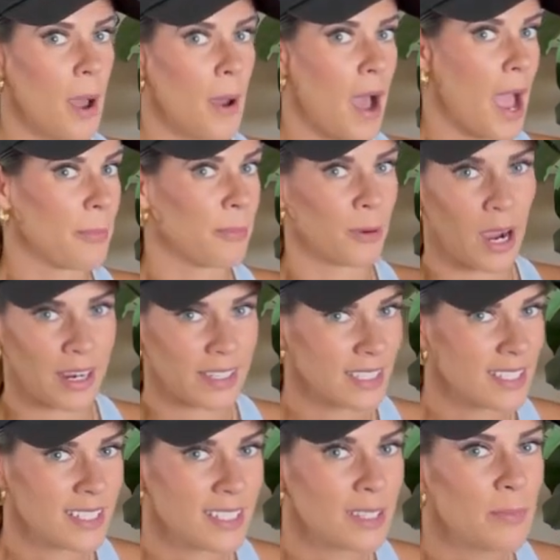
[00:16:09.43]
I
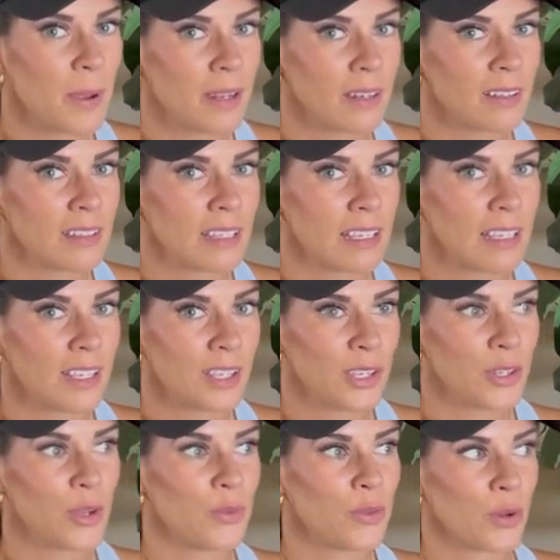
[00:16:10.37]
practice independently.
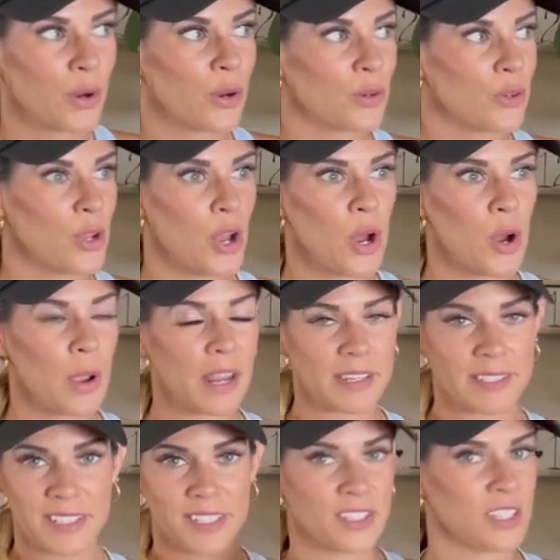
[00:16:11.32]
You know, there are no
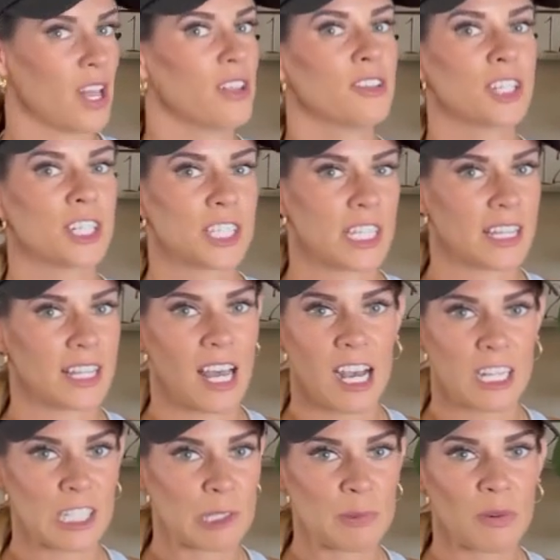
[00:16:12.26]
anesthesiologists at the
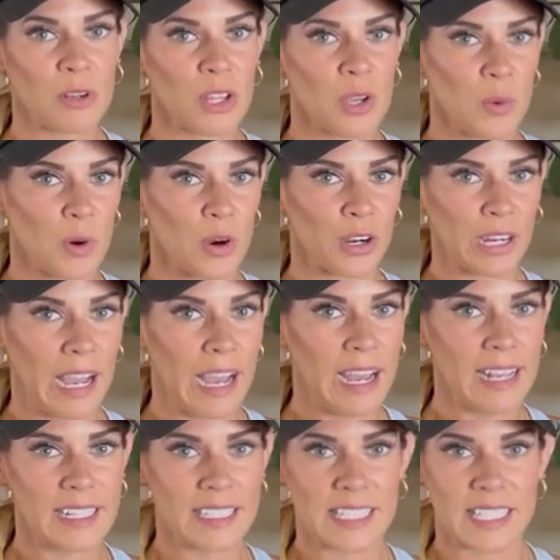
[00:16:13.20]
hospital I work at.
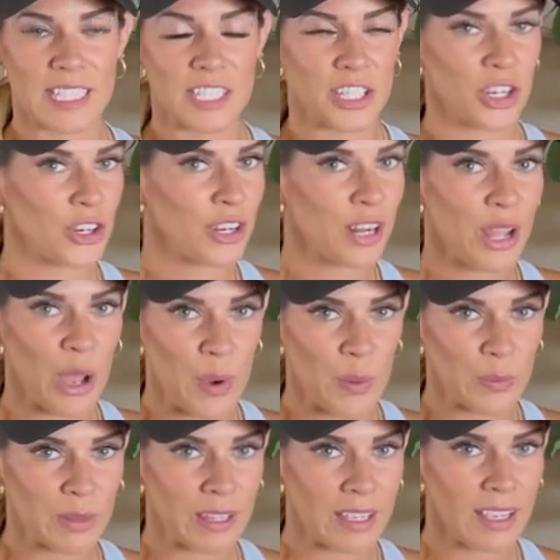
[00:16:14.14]
It's Srna
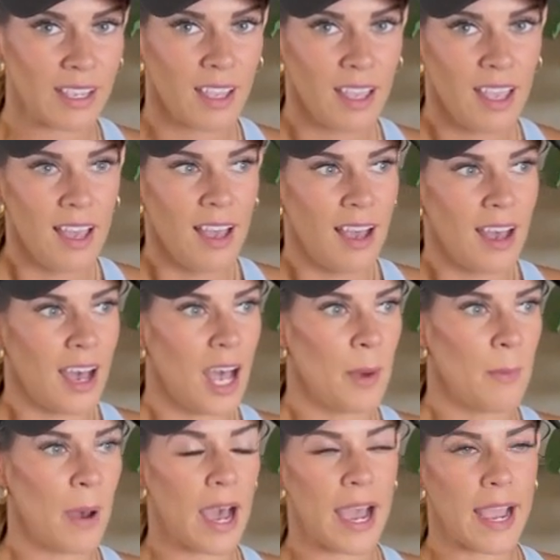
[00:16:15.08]
only.
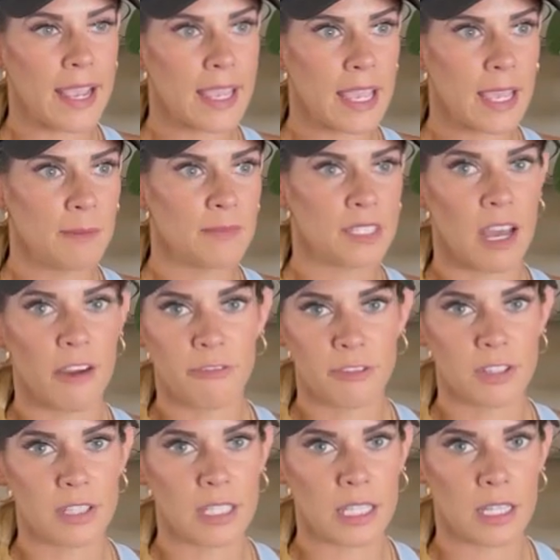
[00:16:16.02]
I am
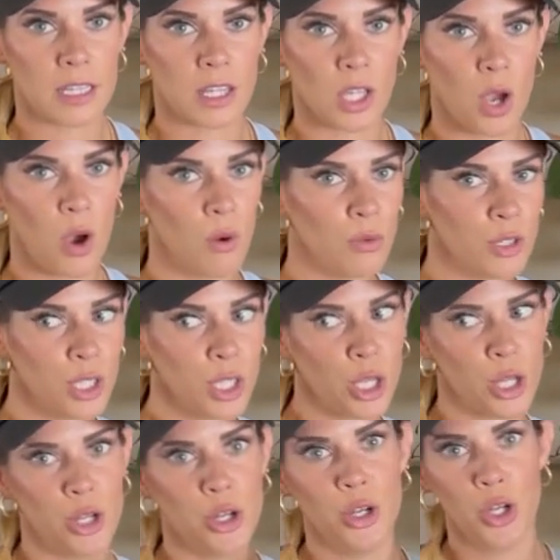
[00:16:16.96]
definitely the
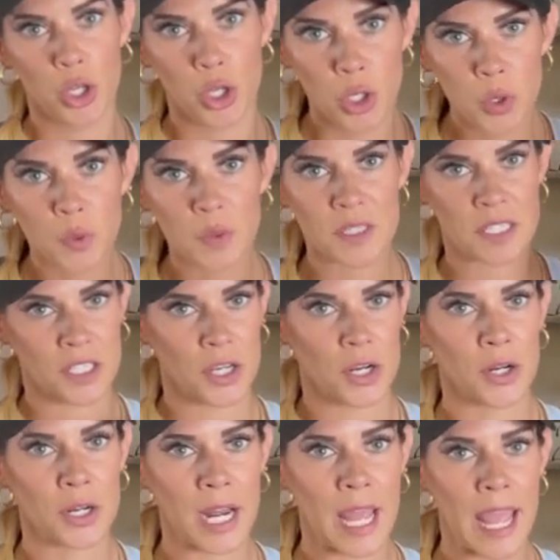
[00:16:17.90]
only new
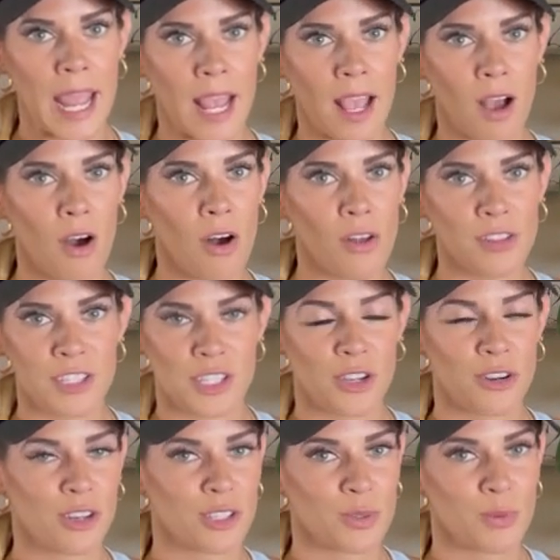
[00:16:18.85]
Srna. All the
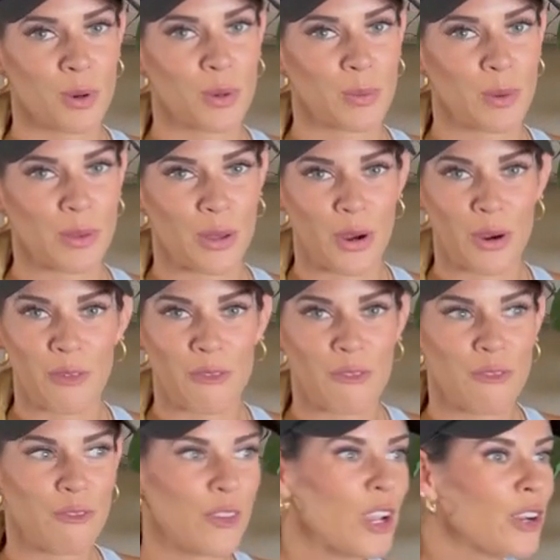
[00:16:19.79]
Srnas I work with are
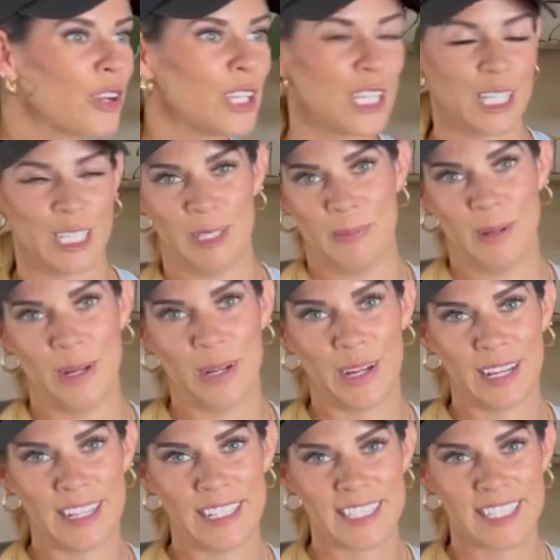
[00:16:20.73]
very
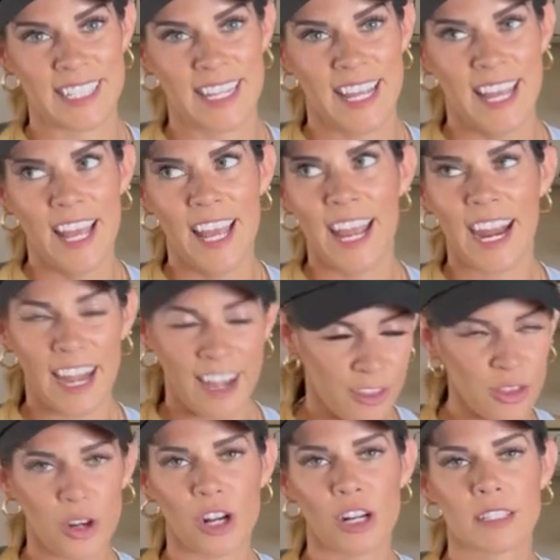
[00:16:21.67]
experienced and
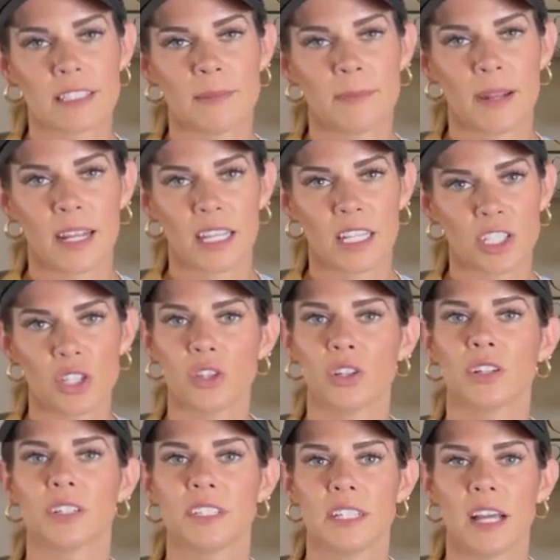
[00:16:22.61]
they're awesome and I get to
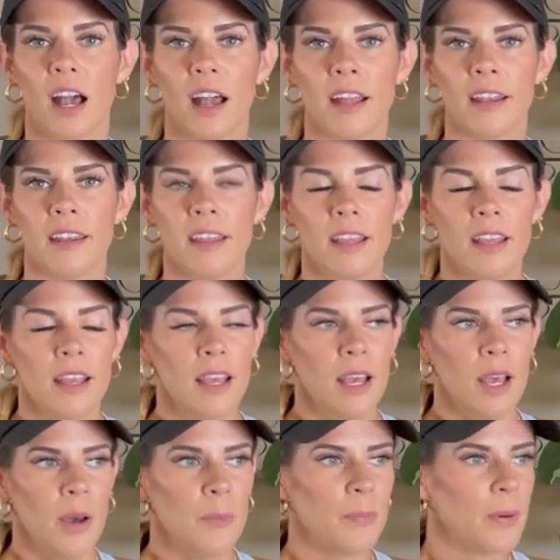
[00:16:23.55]
learn a ton.
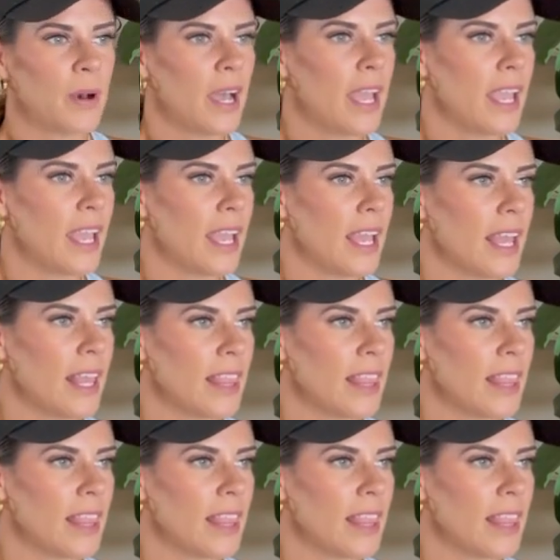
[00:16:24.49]
But